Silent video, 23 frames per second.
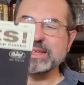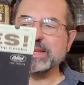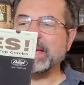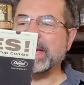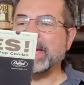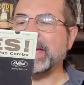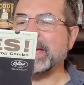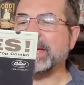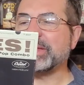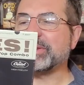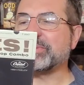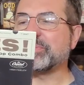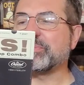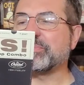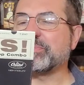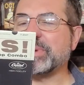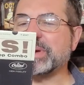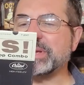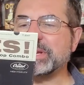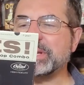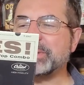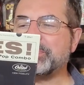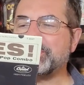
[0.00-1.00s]
And
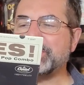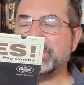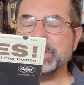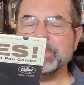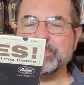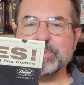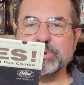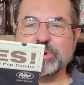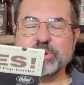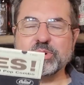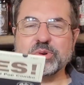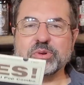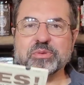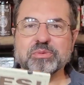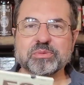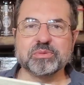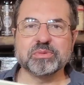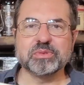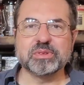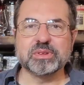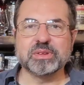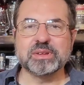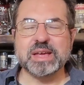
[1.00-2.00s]
many people
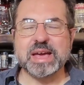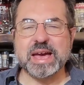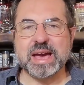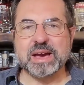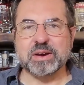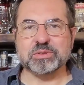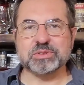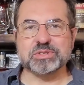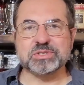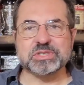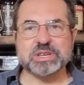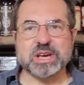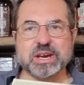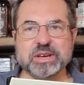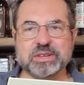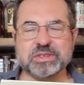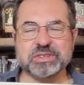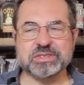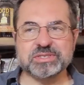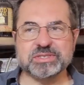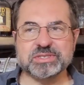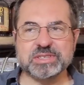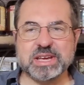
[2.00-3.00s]
outside the
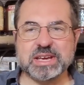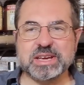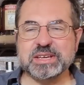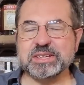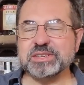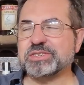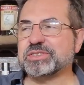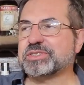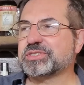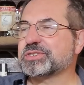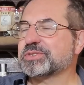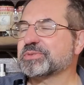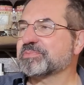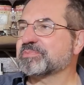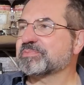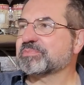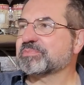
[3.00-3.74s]
States,